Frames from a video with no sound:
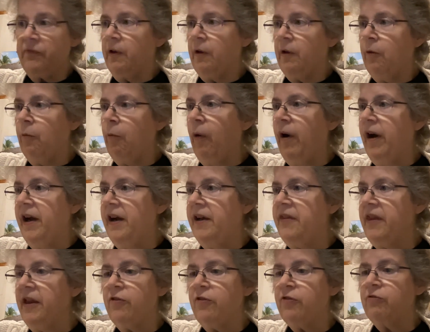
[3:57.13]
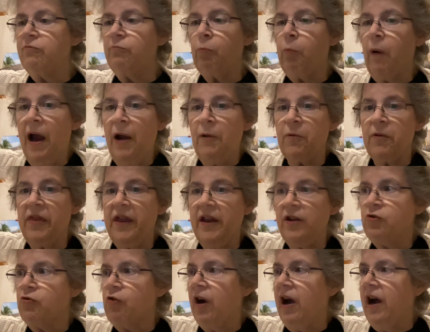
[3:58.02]
Why were they
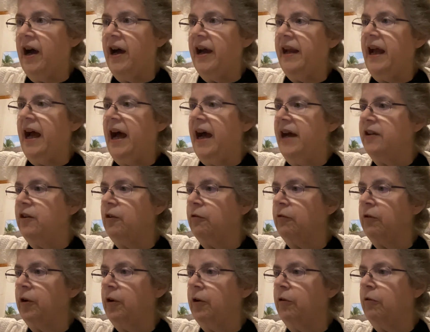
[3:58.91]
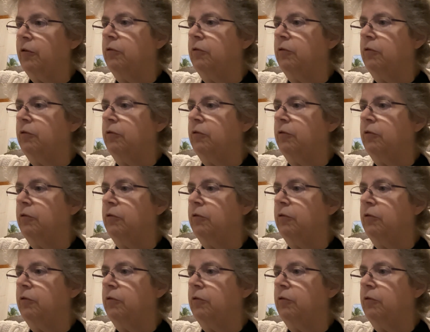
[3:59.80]
dry? I don't know.